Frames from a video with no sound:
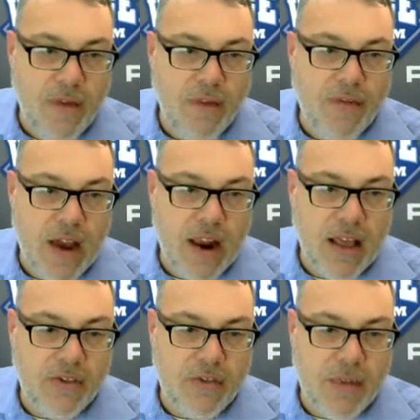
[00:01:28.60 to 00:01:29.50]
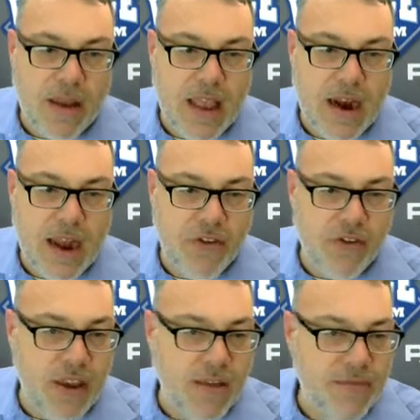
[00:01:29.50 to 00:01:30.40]
For every $5 you spend, you
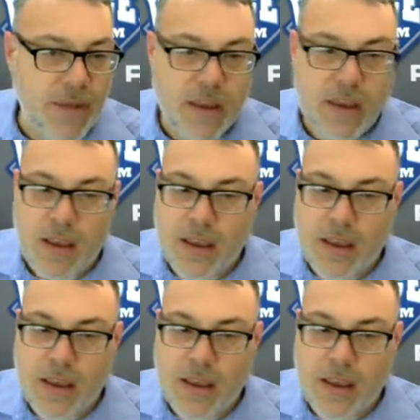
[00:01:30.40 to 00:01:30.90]
get an entry.